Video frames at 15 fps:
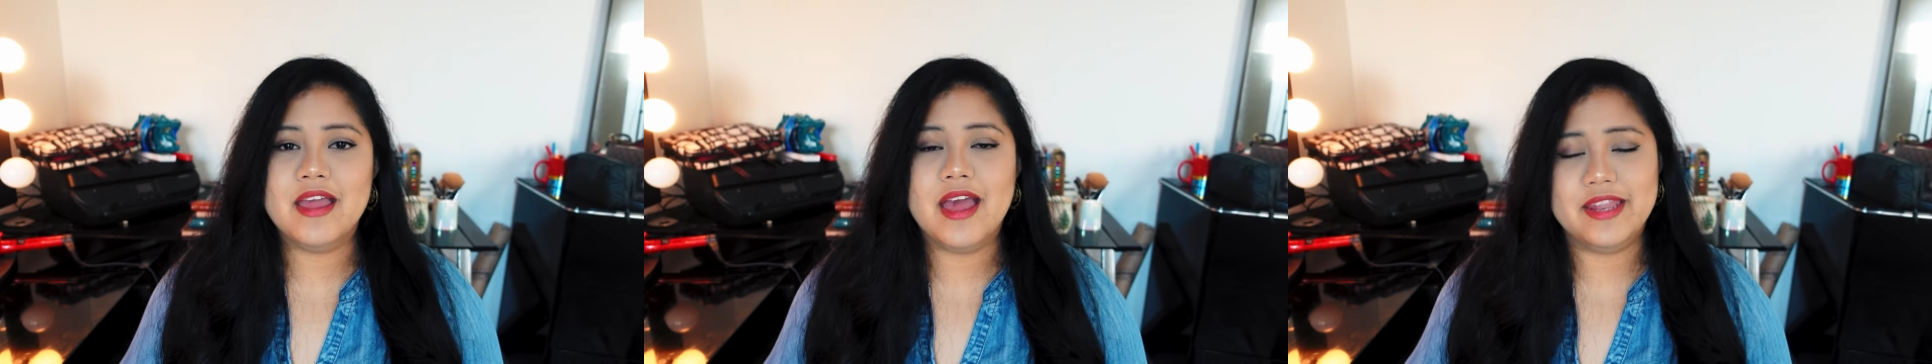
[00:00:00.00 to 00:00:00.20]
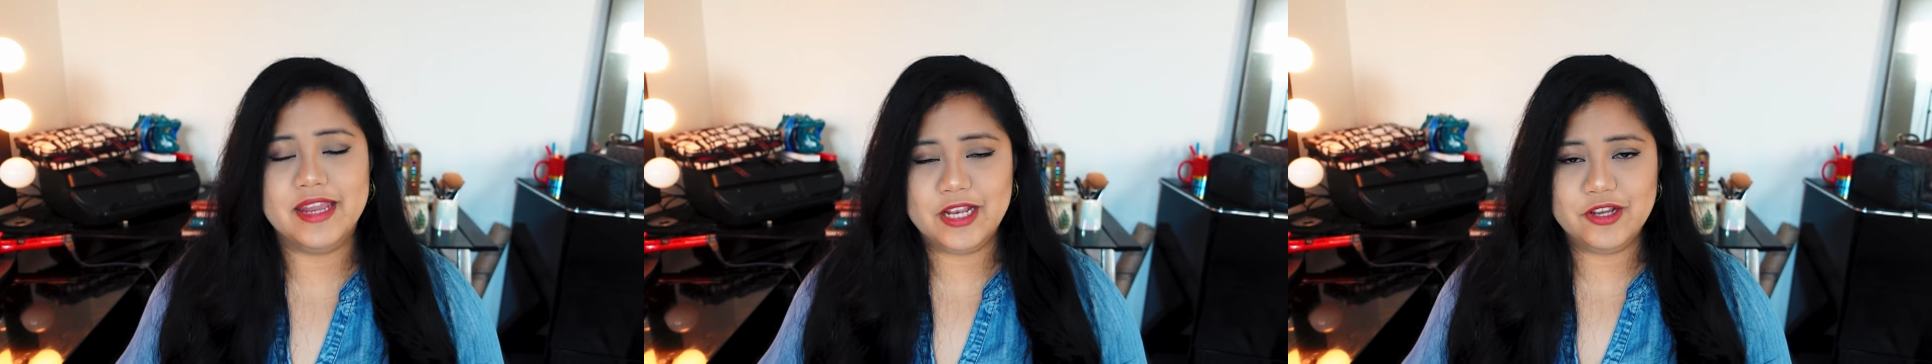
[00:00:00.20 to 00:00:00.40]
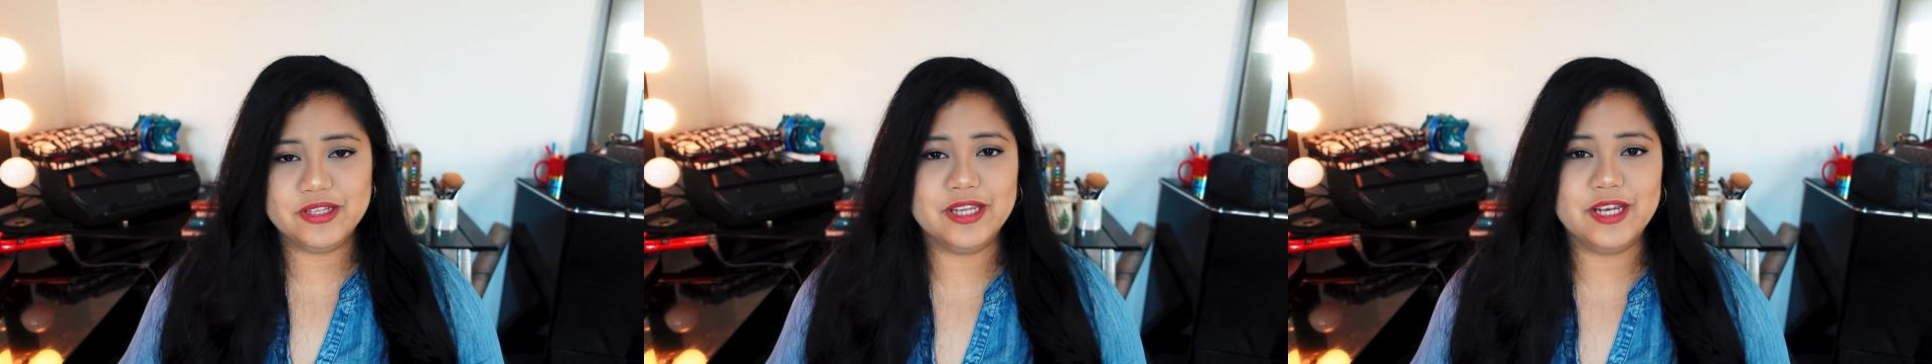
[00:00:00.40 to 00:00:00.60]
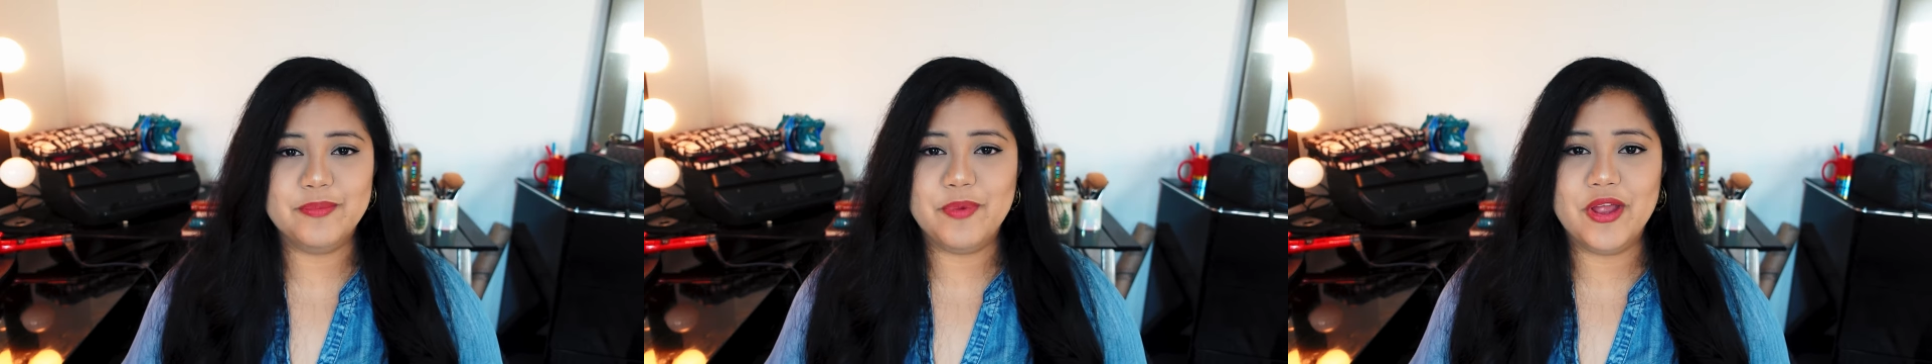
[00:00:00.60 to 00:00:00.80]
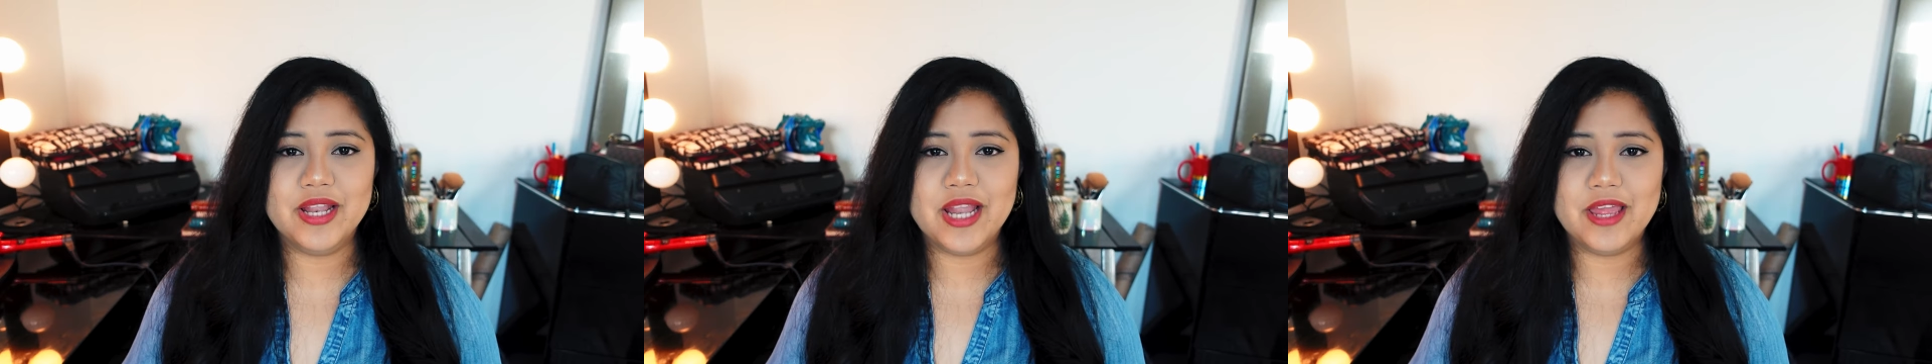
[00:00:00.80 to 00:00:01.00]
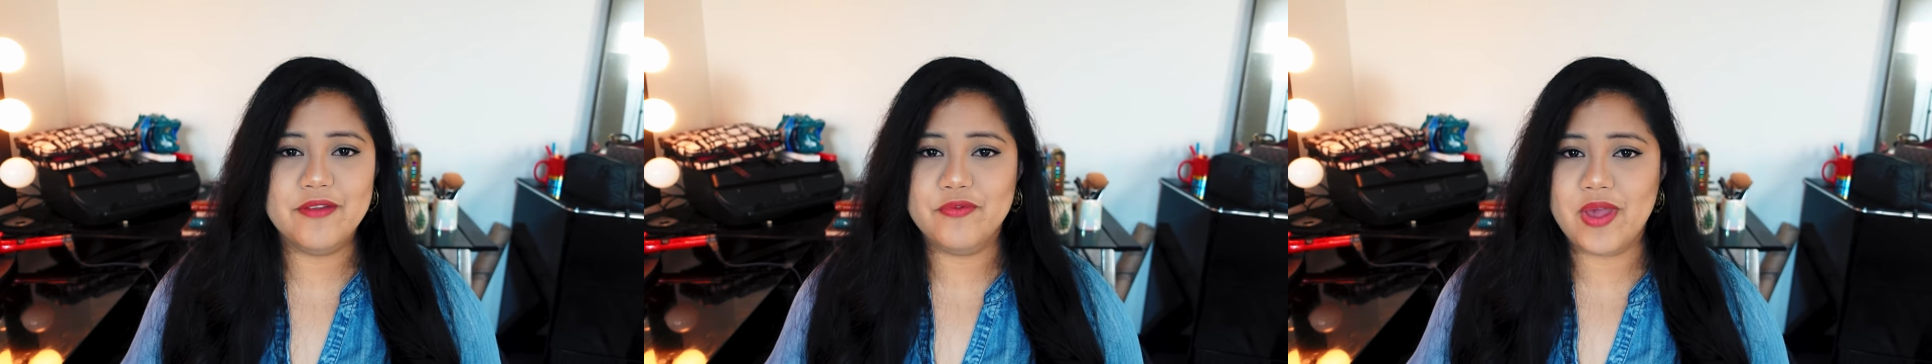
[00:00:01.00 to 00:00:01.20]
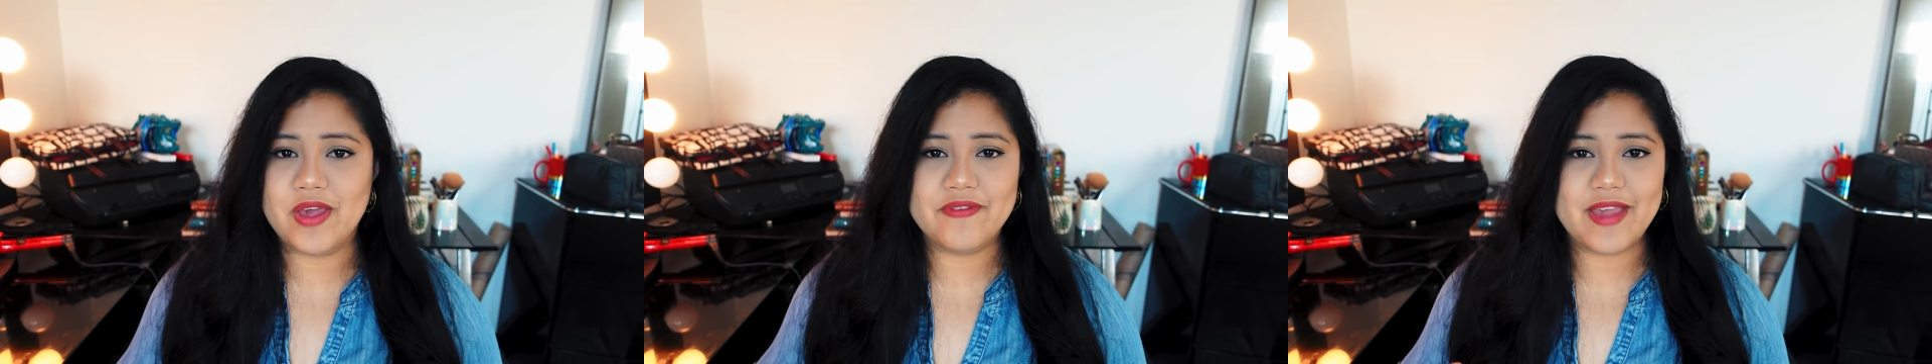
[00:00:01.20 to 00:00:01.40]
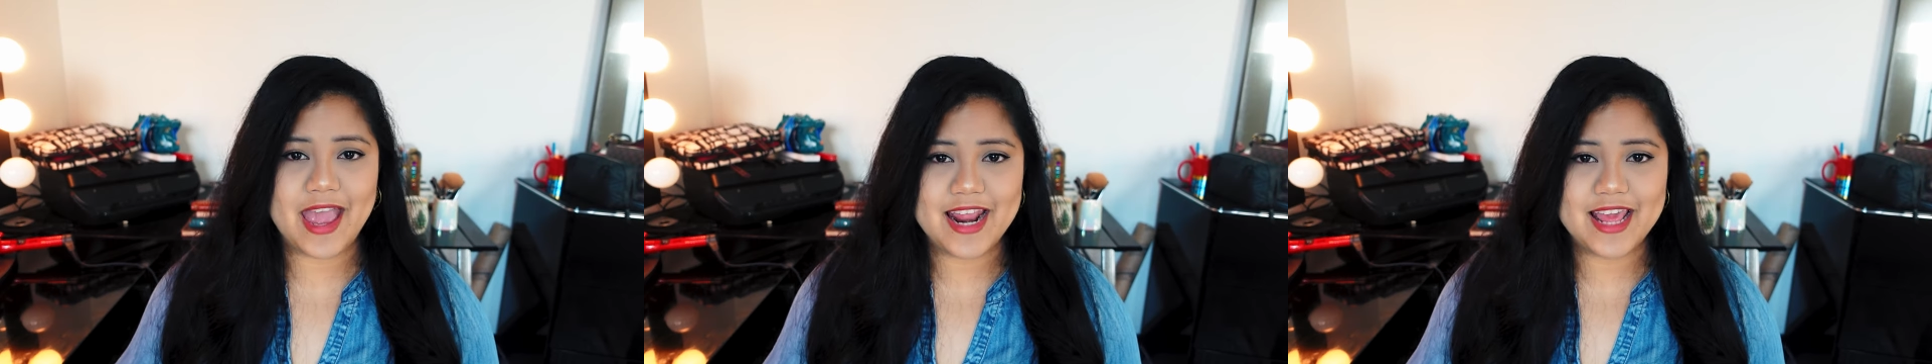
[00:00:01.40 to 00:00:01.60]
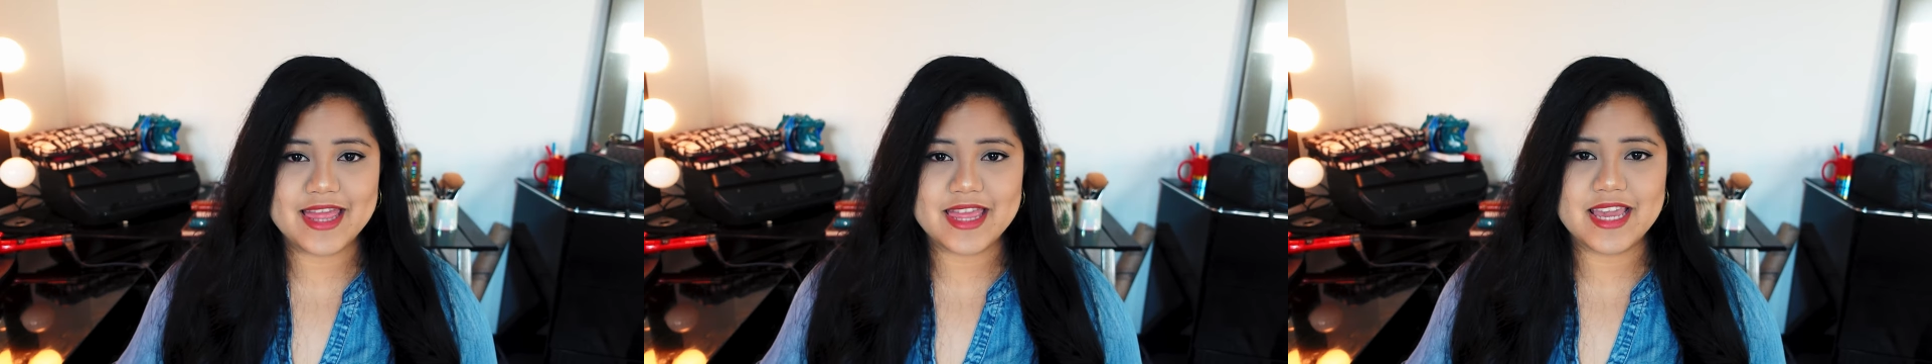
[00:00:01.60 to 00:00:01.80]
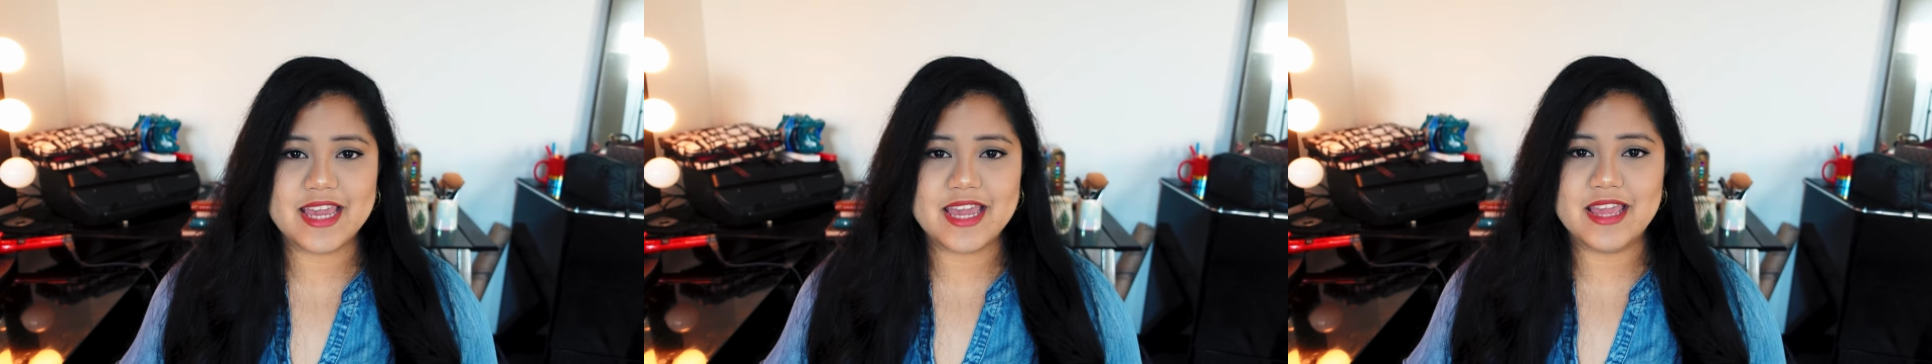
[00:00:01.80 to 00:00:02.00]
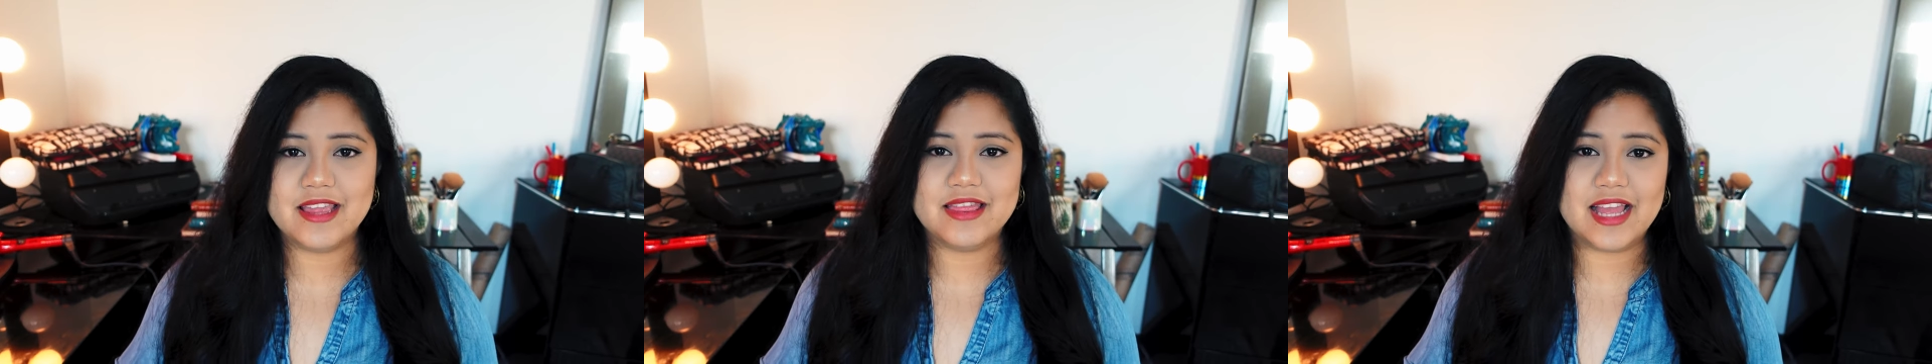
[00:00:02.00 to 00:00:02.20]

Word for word: And I looked it up online if we have anything